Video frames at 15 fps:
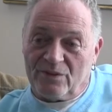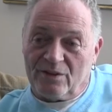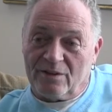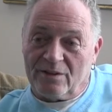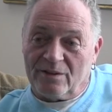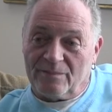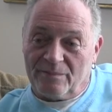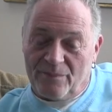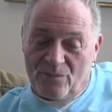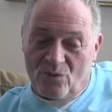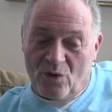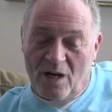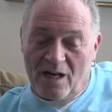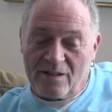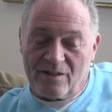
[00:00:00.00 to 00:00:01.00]
the
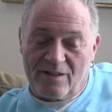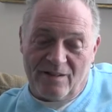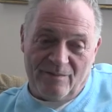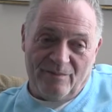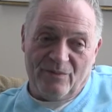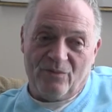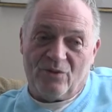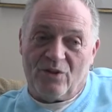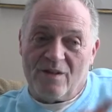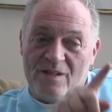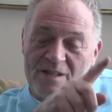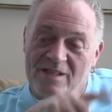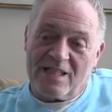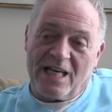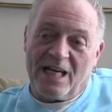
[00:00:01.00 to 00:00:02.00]
walked to
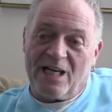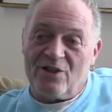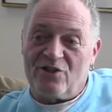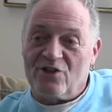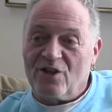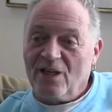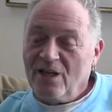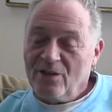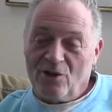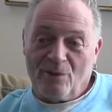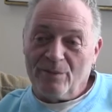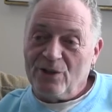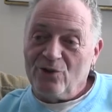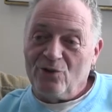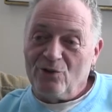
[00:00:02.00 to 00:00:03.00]
the stage.
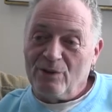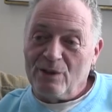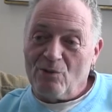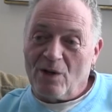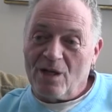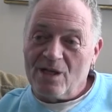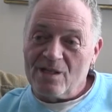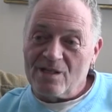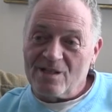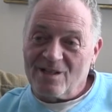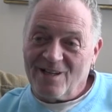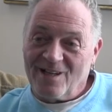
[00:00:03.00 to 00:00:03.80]
Nobody knew who he was.